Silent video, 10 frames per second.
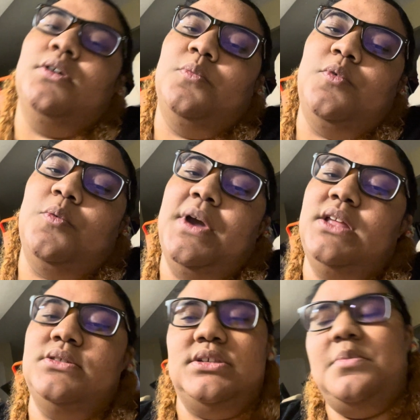we'll wait
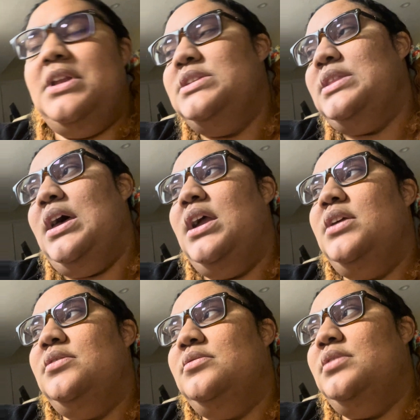in somebody's
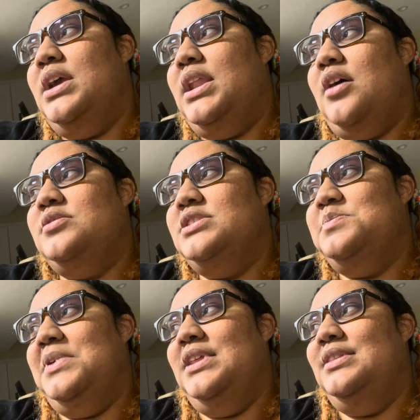line, and I'll just
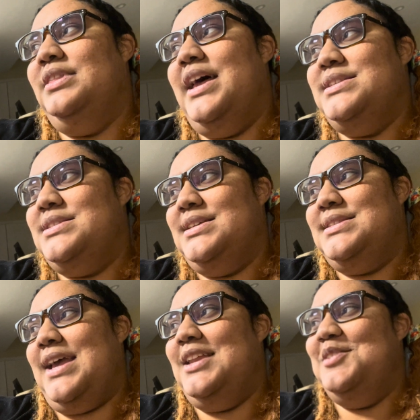be less
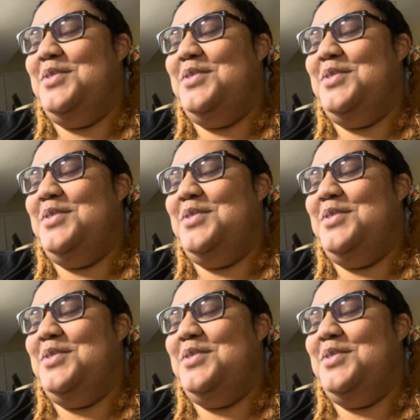excited,